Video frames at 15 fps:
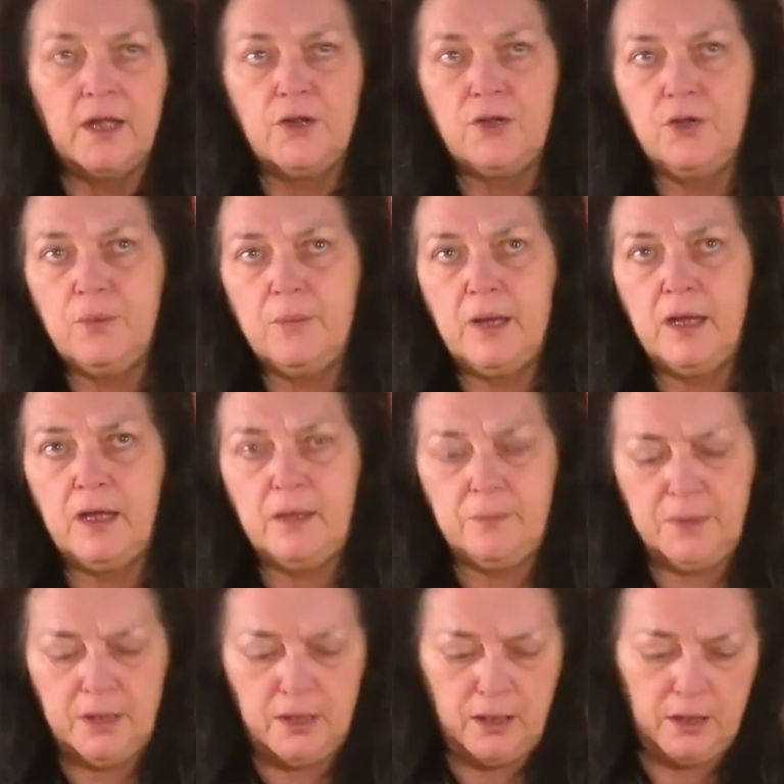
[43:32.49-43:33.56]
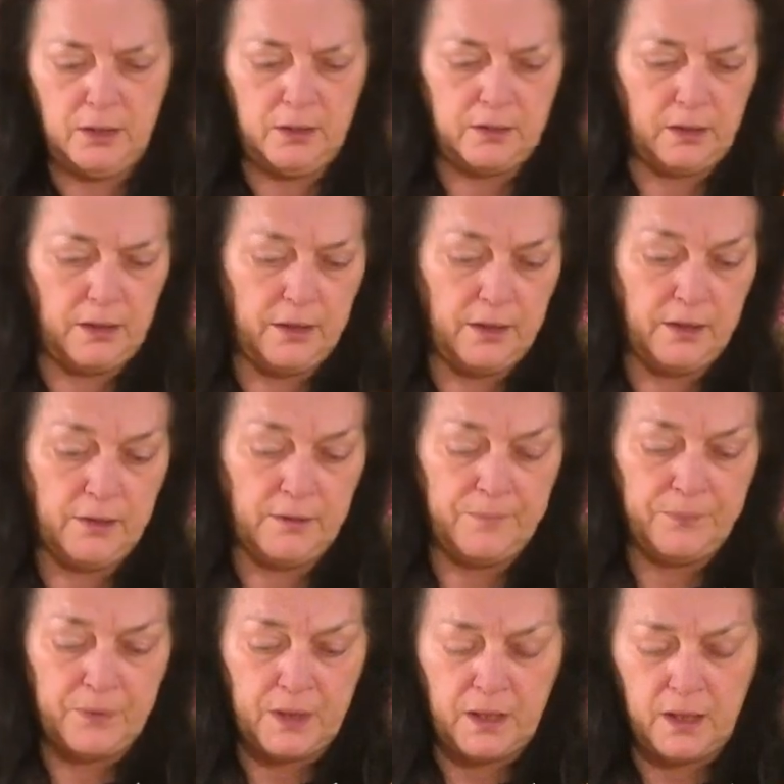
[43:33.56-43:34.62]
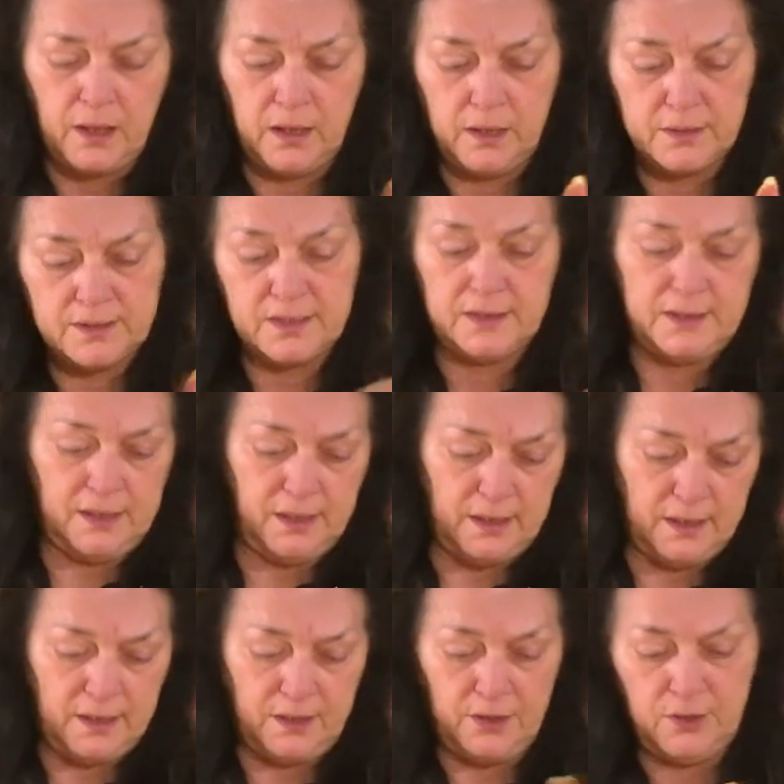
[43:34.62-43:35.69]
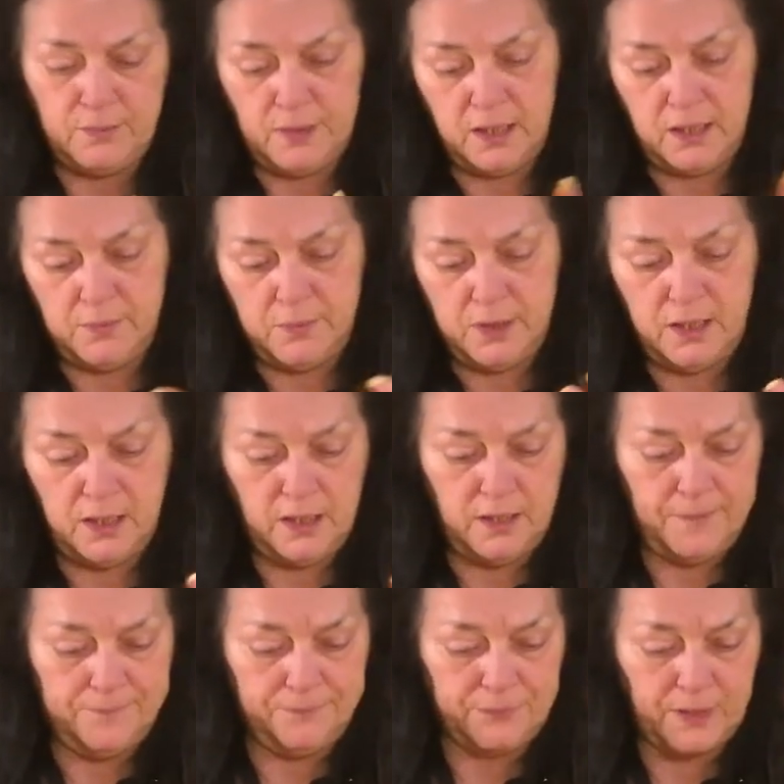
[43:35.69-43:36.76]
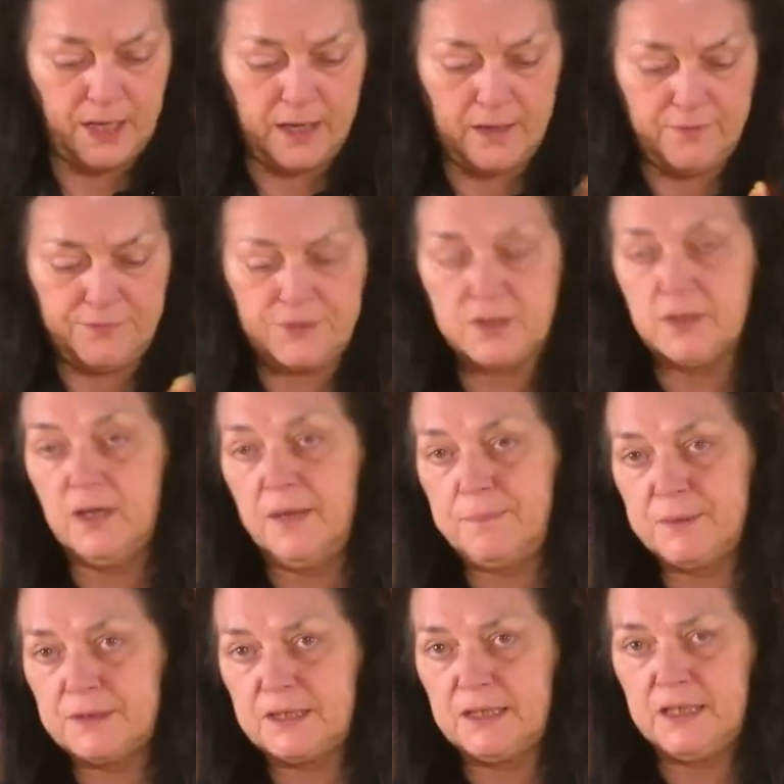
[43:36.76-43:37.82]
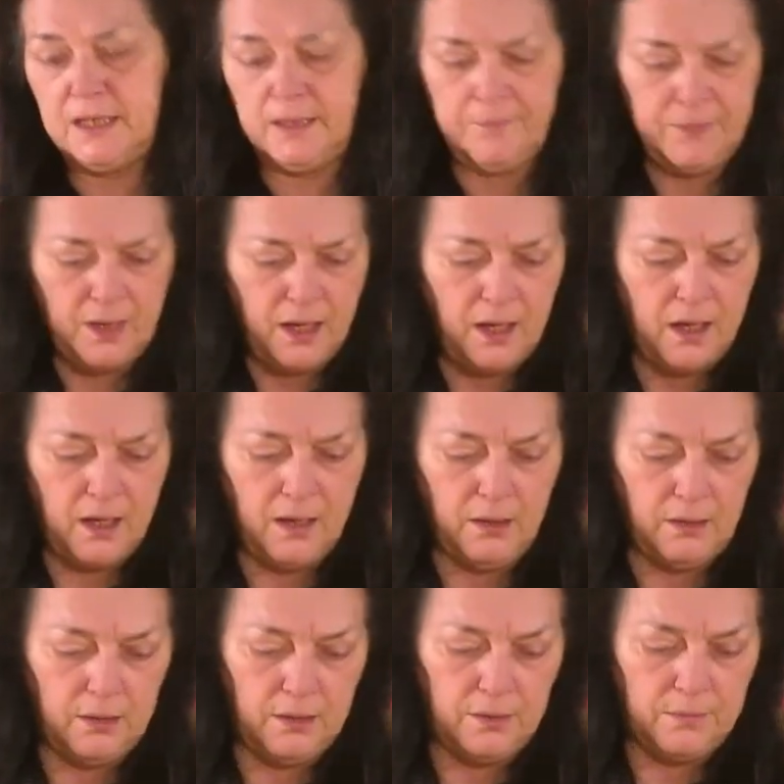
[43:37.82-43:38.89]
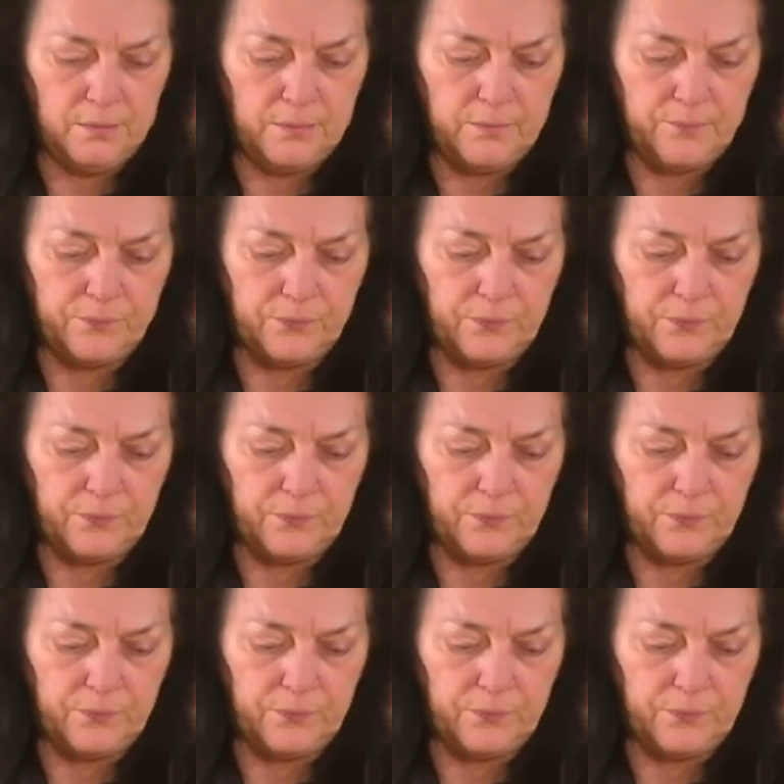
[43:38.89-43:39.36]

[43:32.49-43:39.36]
You may be clair, uh, sentient. You may be, have telepathy, um,